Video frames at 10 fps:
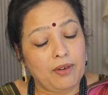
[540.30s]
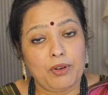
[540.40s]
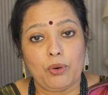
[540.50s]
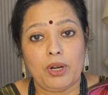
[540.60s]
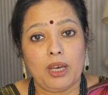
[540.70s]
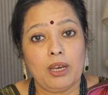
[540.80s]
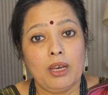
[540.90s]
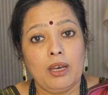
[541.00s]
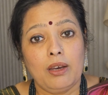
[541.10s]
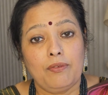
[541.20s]
Avarohana,
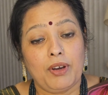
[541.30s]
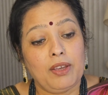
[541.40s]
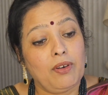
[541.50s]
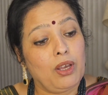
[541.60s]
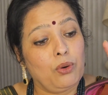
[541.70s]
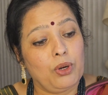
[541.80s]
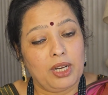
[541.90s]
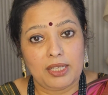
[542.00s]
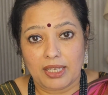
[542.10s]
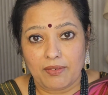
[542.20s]
5
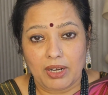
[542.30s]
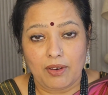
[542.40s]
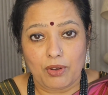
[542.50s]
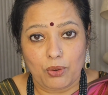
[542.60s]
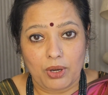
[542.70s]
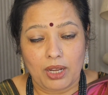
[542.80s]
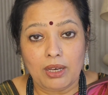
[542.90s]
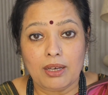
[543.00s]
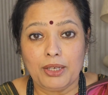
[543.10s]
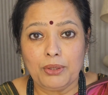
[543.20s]
Arohana, 7
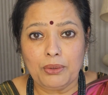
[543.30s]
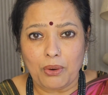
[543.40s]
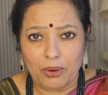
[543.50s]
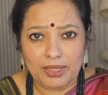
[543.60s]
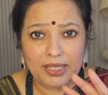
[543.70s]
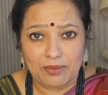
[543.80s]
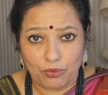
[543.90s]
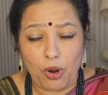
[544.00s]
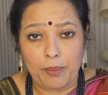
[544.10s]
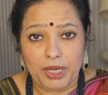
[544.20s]
Avarohana, all these
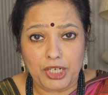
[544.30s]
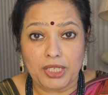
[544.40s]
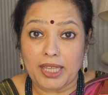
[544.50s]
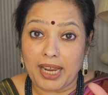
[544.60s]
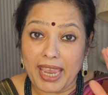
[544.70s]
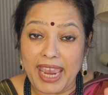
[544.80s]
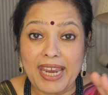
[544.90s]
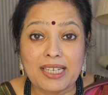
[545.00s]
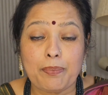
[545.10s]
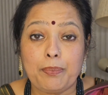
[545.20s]
combinations, there are
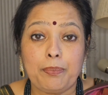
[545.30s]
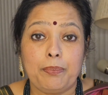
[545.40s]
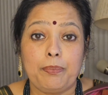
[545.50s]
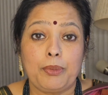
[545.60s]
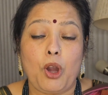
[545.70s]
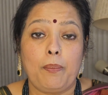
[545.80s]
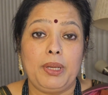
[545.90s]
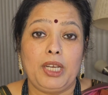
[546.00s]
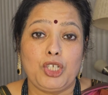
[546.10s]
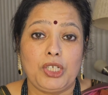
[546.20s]
8
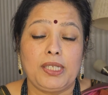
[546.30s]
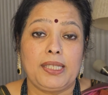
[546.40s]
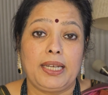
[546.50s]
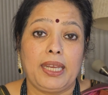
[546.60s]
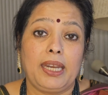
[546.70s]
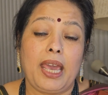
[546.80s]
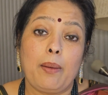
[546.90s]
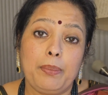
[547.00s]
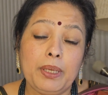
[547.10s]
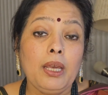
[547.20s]
combinations that can
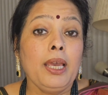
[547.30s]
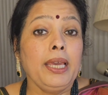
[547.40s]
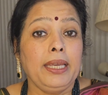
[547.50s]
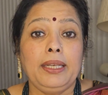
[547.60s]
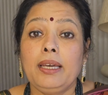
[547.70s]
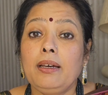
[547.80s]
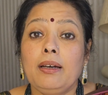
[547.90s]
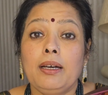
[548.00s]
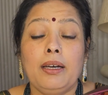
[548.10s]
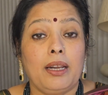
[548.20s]
happen in a
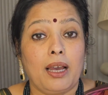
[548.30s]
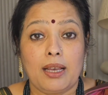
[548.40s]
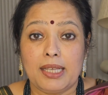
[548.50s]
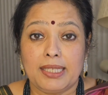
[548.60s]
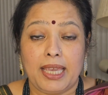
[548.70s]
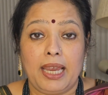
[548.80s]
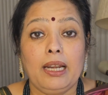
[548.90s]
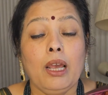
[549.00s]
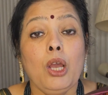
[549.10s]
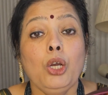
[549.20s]
raga scale.
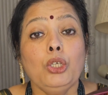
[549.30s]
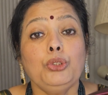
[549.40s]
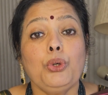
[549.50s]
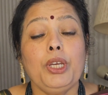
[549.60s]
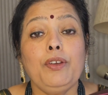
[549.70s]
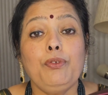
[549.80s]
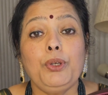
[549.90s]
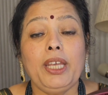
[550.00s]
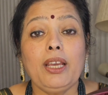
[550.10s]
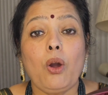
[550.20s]
So if you
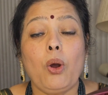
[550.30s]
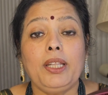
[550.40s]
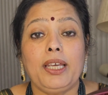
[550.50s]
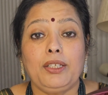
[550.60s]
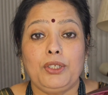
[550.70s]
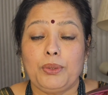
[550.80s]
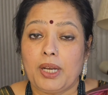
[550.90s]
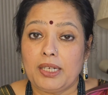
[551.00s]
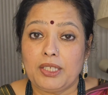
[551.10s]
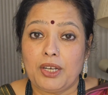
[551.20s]
take all that into
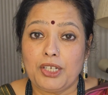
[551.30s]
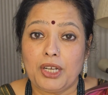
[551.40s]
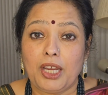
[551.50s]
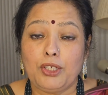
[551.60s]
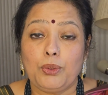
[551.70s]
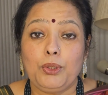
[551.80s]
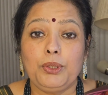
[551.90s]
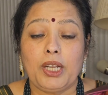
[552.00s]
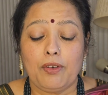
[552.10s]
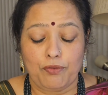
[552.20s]
consideration, I told you
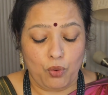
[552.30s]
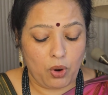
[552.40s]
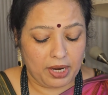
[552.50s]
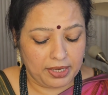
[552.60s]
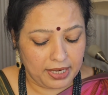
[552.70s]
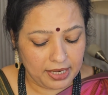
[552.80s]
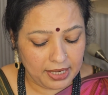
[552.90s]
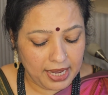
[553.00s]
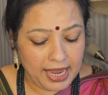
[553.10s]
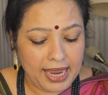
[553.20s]
there are
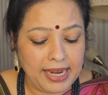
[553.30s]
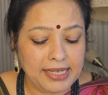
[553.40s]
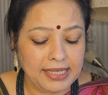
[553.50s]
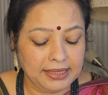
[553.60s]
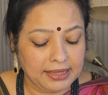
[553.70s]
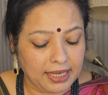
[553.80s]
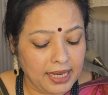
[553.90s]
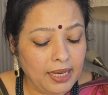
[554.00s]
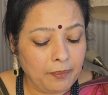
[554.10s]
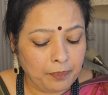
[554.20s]

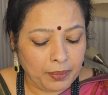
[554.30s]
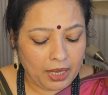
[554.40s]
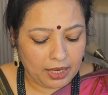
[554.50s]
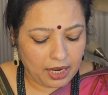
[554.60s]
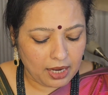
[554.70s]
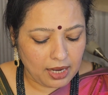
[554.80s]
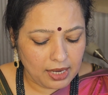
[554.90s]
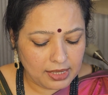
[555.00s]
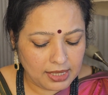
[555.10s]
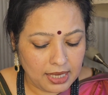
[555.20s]
483
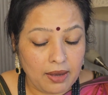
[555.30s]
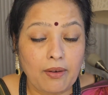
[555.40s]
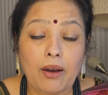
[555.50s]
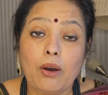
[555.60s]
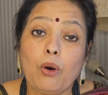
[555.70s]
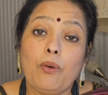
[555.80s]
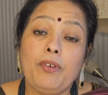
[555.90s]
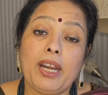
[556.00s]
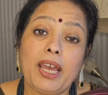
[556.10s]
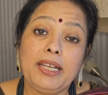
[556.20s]
ragas or
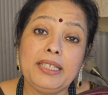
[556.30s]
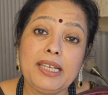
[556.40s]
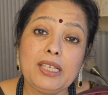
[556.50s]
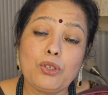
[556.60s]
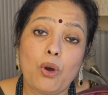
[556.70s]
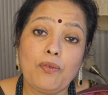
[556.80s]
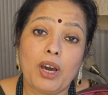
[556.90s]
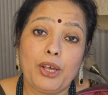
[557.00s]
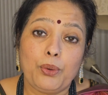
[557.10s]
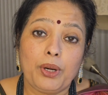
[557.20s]
varieties of
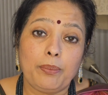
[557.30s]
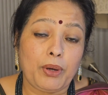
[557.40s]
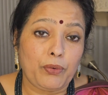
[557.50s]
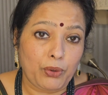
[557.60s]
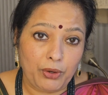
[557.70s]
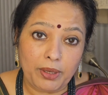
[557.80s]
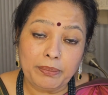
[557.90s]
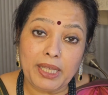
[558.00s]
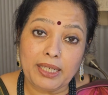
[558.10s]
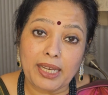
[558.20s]
Arohanam, Avarohanam
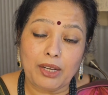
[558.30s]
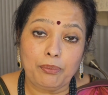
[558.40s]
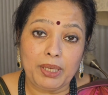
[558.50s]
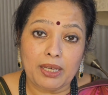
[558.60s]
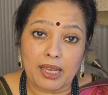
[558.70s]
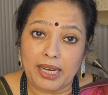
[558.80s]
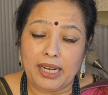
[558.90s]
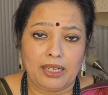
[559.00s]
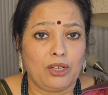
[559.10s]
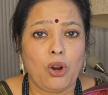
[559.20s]
that can be
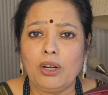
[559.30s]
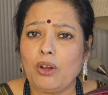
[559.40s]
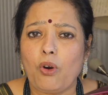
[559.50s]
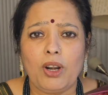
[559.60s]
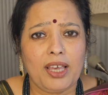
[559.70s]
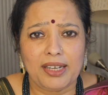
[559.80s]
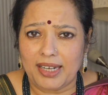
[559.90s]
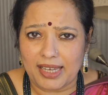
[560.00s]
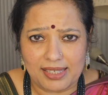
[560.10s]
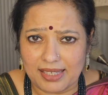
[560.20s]
created. Not all are in
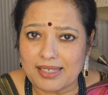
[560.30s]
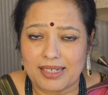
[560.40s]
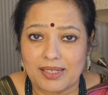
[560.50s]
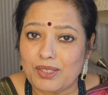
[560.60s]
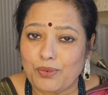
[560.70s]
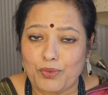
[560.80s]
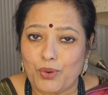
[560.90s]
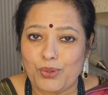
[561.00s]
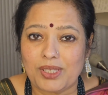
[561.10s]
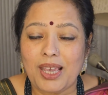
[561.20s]
existence, of
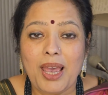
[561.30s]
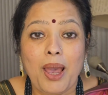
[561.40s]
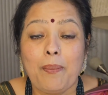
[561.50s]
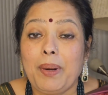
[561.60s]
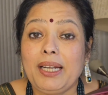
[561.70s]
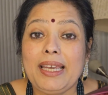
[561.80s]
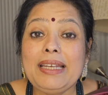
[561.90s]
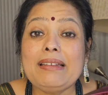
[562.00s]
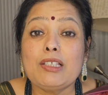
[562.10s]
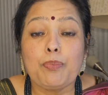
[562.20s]
course, but
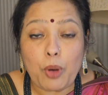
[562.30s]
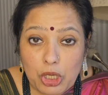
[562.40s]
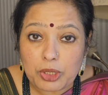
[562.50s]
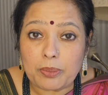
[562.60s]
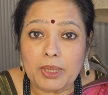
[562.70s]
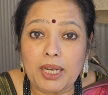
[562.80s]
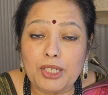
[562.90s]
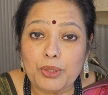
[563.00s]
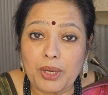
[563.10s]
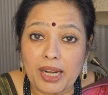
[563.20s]
it is possible
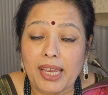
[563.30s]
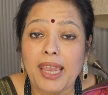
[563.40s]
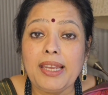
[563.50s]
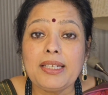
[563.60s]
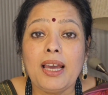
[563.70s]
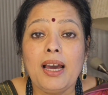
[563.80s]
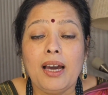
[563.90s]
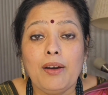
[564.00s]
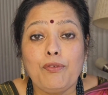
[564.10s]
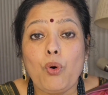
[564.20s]
to create
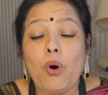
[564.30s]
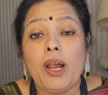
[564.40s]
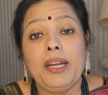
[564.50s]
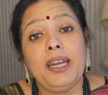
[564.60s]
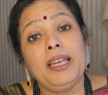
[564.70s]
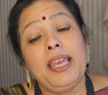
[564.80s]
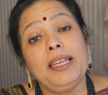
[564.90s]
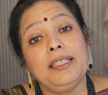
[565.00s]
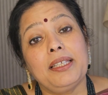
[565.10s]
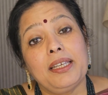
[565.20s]

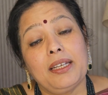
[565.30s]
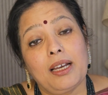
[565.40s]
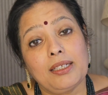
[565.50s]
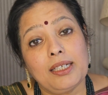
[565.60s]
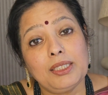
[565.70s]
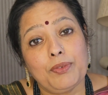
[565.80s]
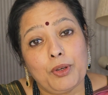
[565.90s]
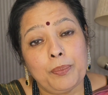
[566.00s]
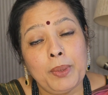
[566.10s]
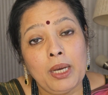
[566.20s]
483 ragas from